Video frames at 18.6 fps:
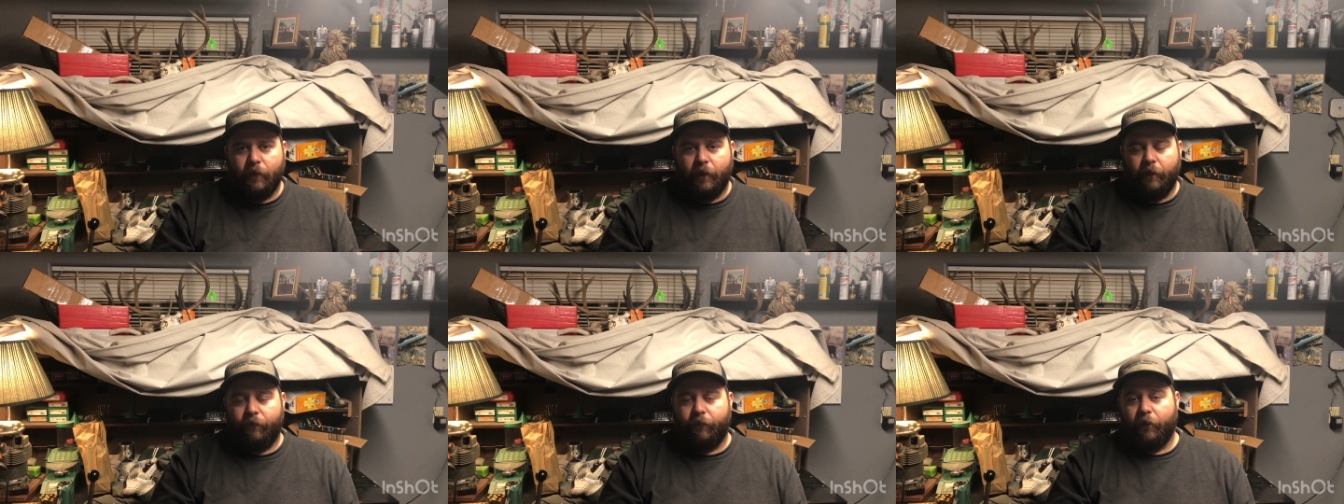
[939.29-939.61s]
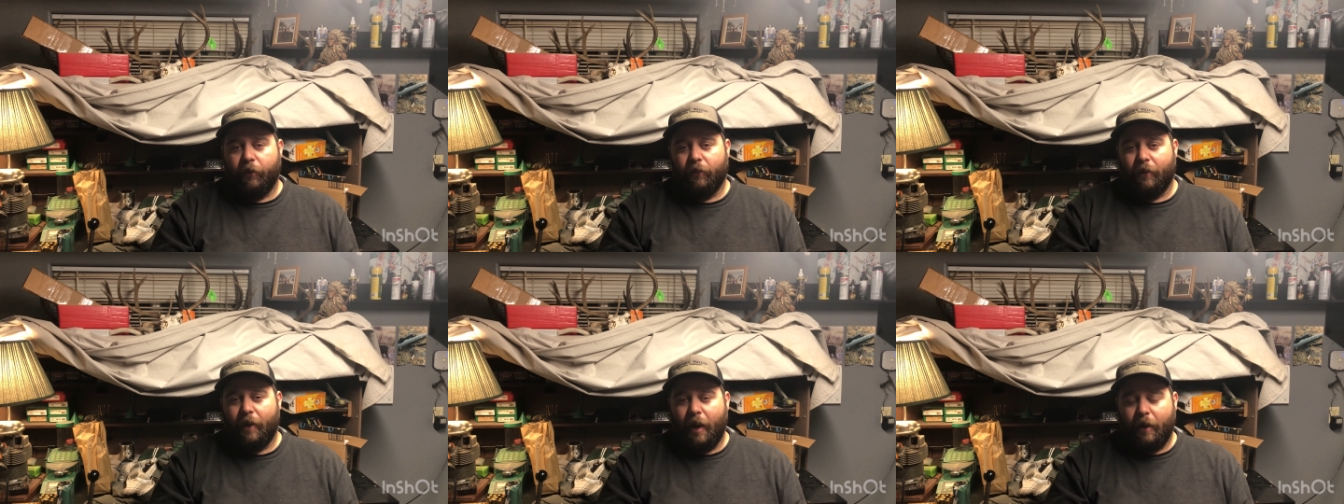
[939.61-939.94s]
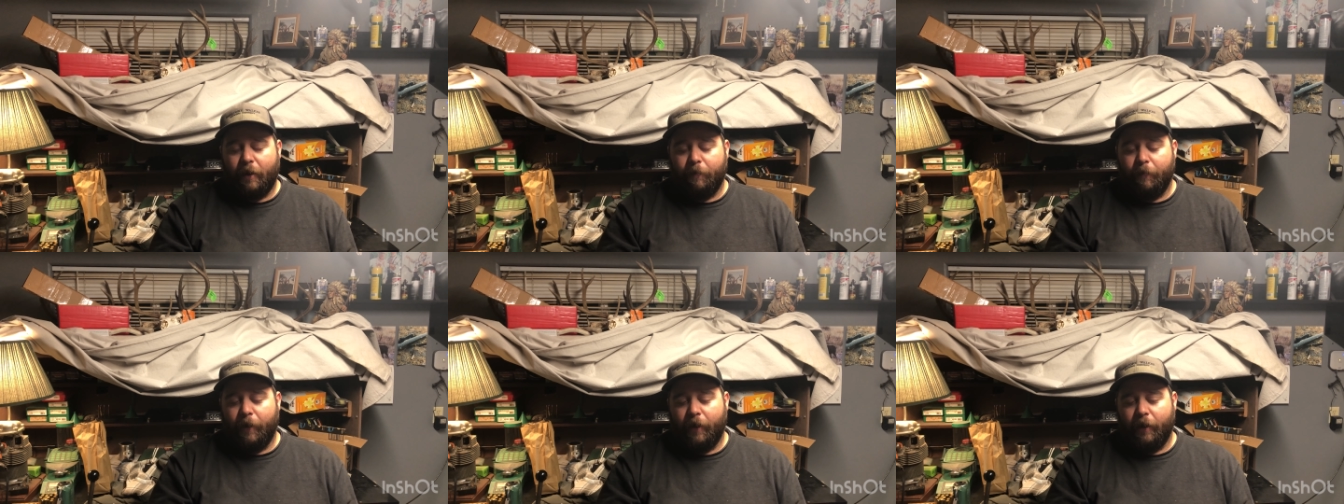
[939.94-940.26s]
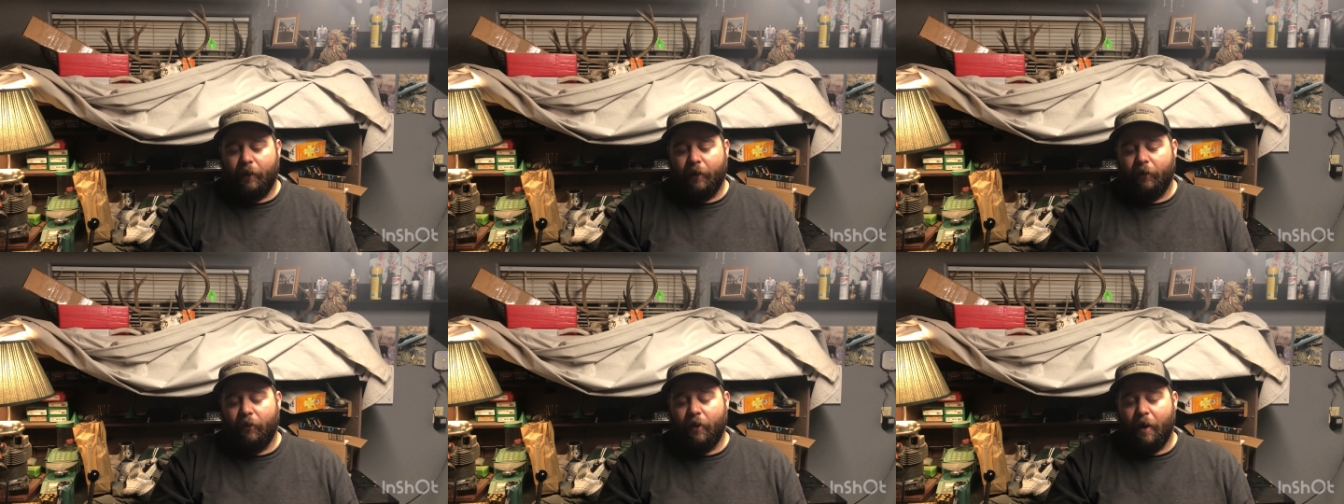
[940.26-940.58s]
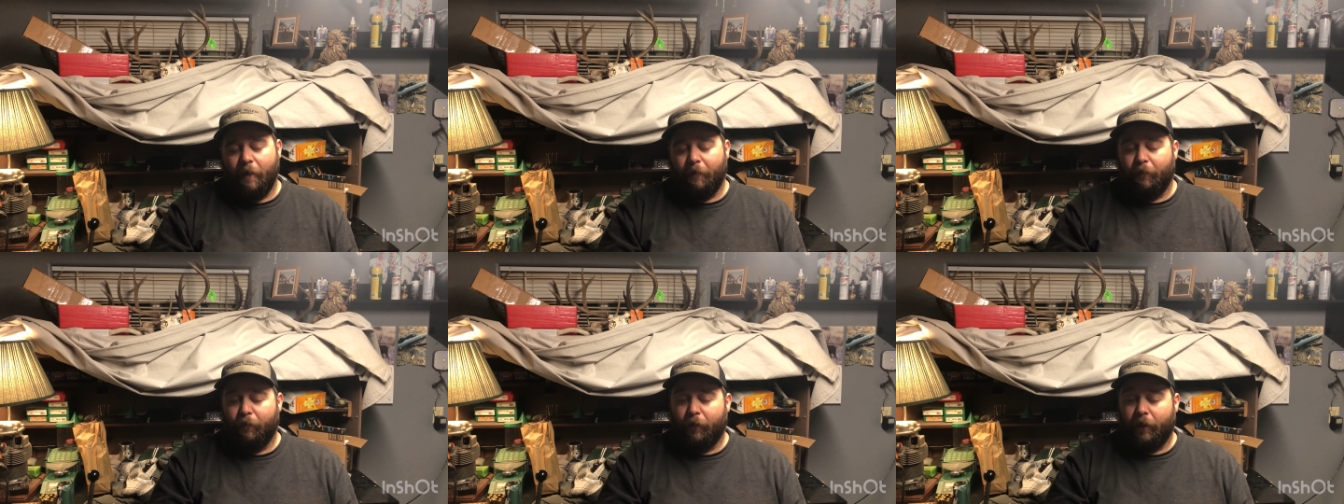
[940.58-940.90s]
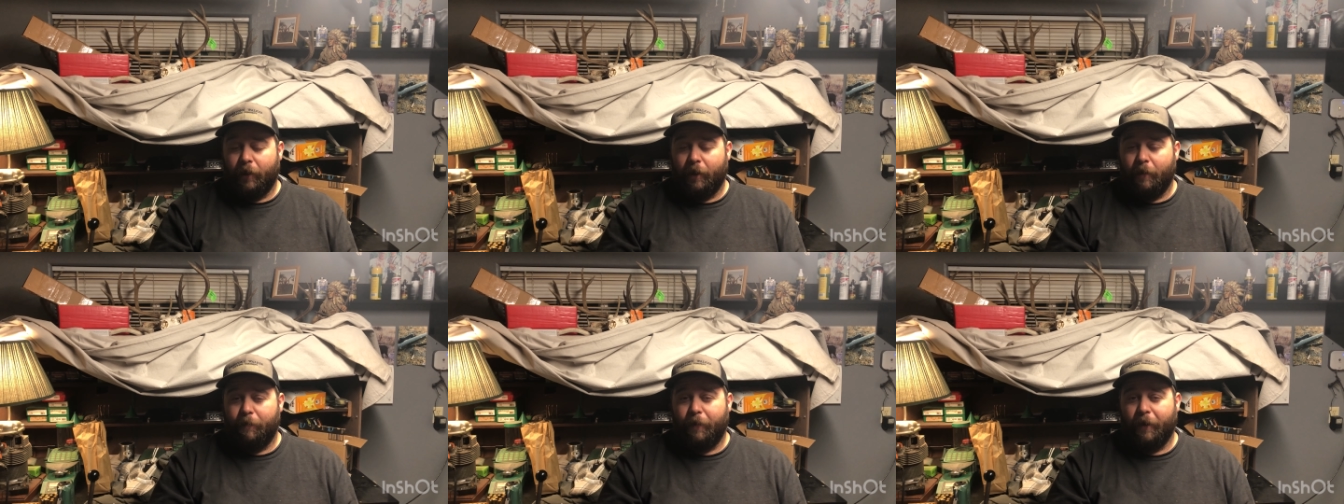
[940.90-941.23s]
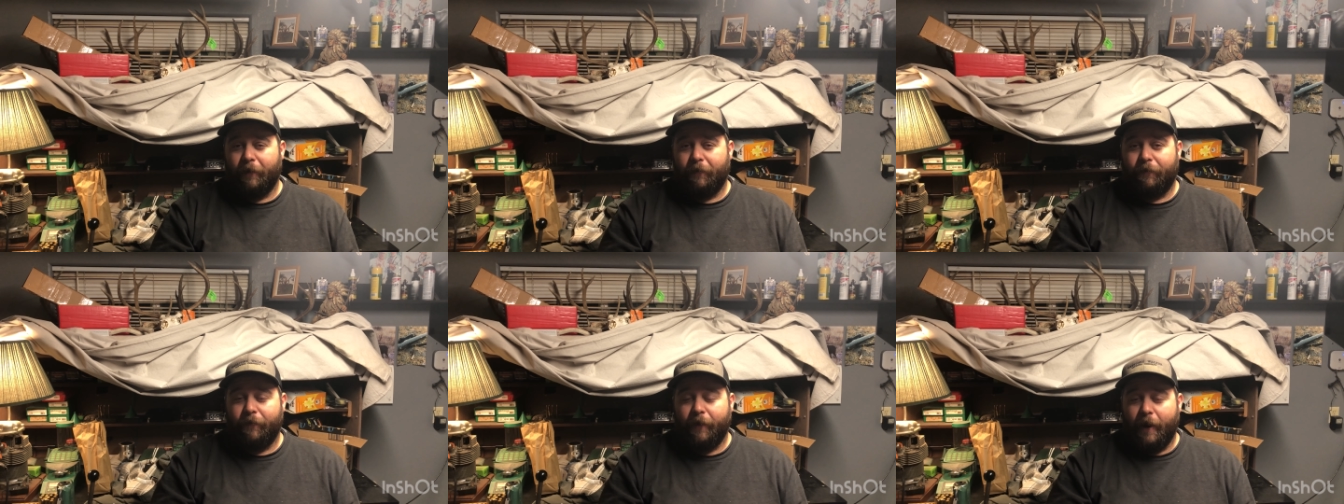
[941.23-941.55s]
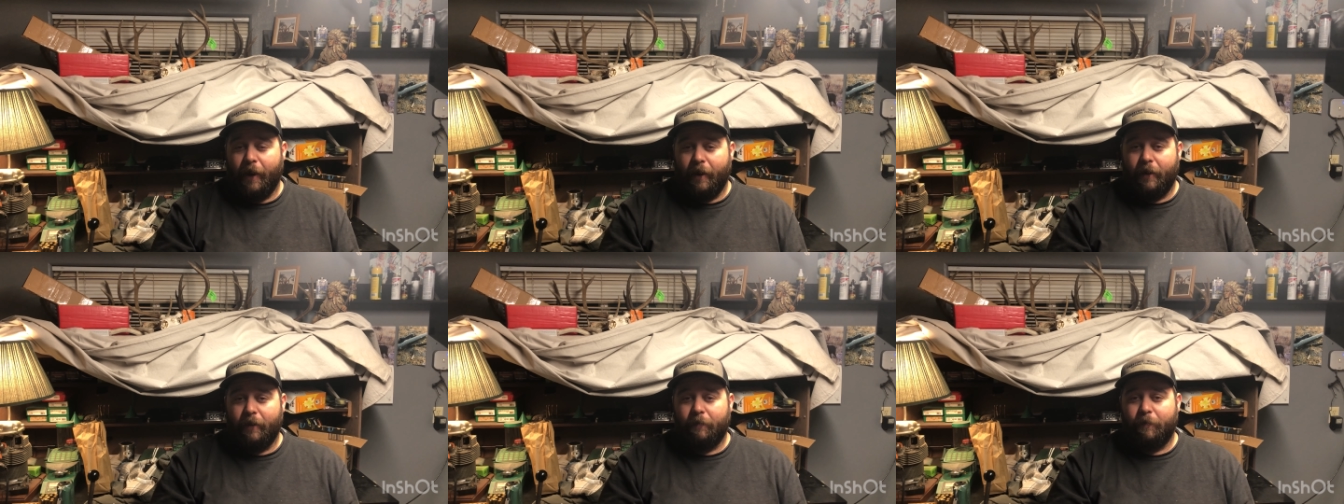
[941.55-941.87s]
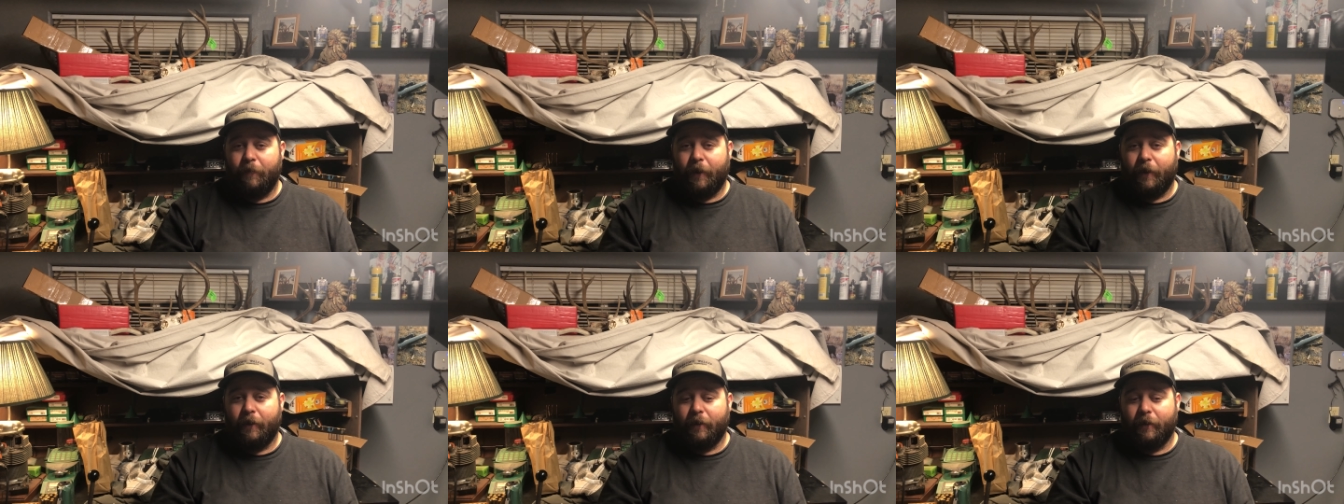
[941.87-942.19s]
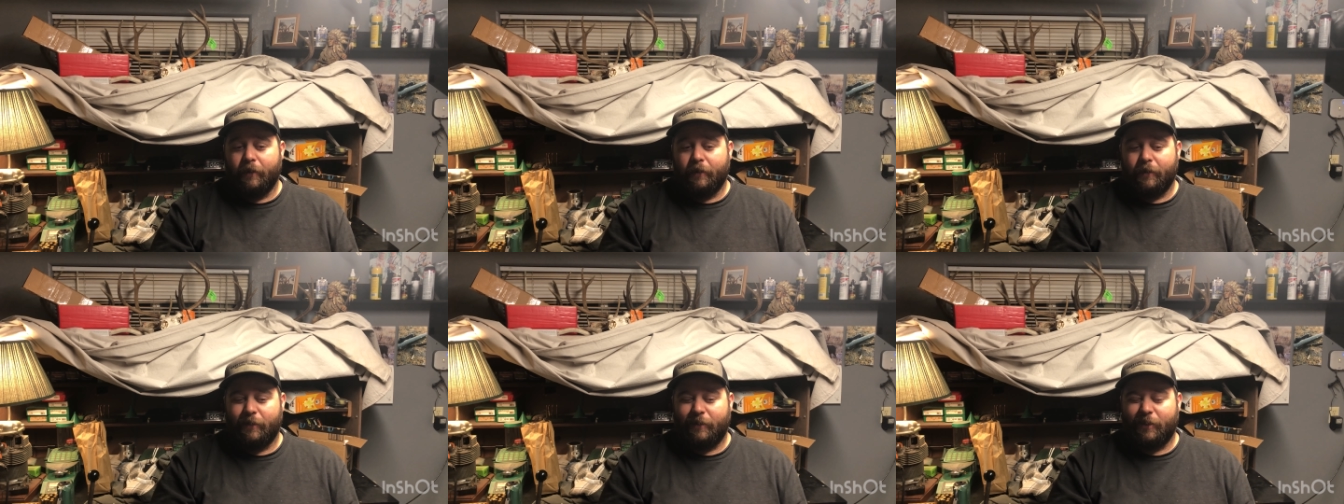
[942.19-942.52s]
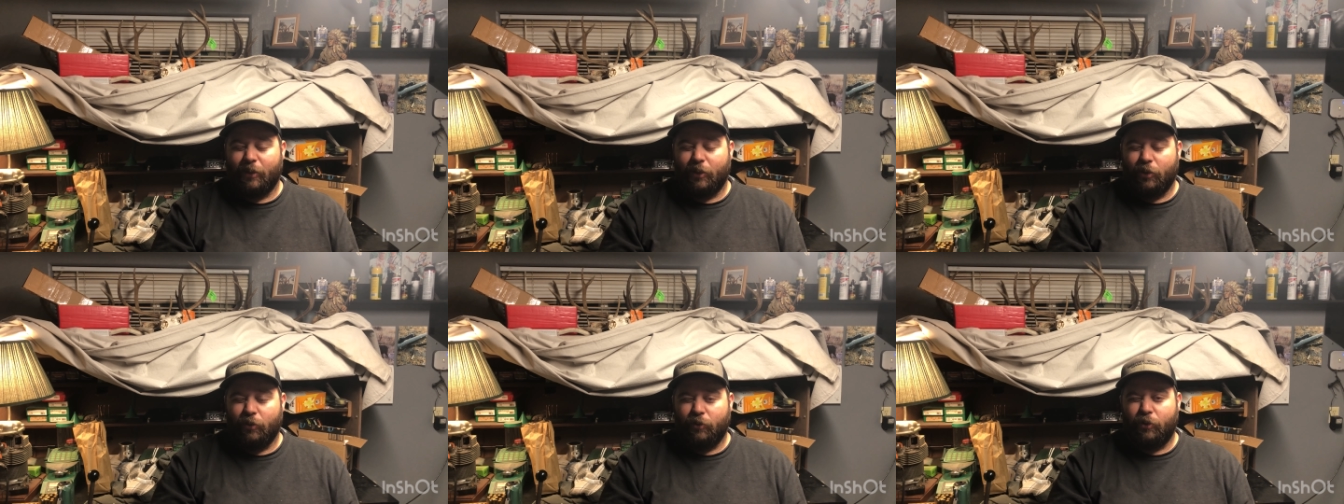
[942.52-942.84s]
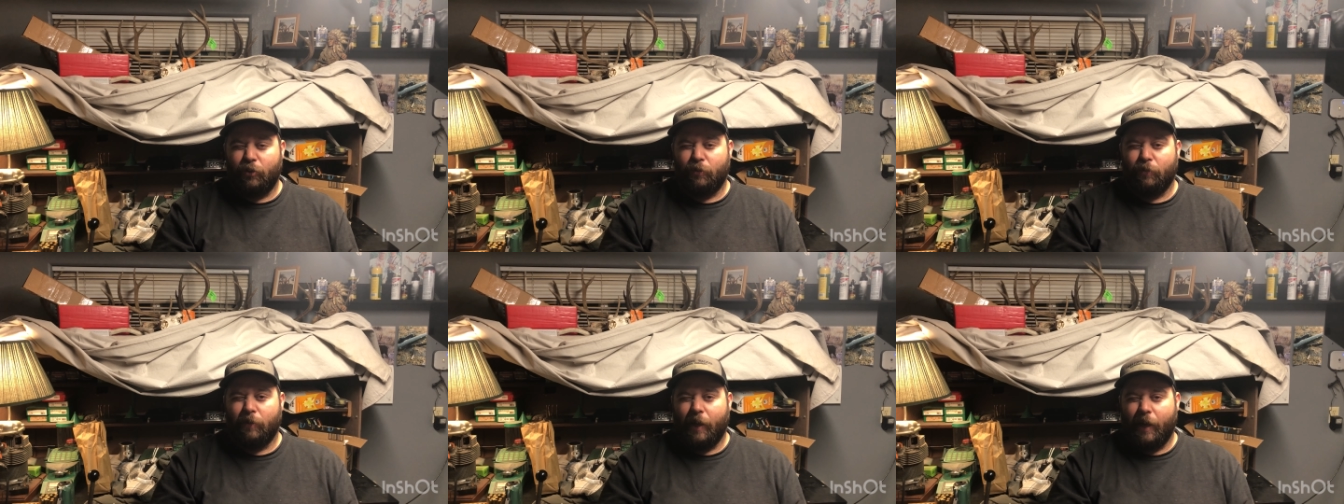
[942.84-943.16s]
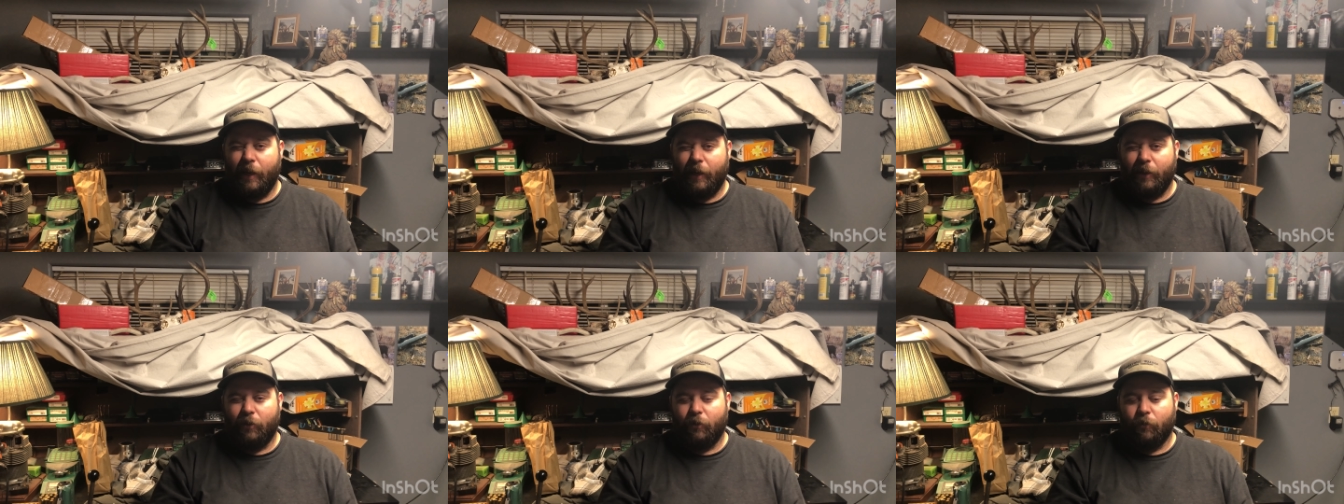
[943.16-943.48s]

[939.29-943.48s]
If you're like me and are not really a big fan because it's a little too light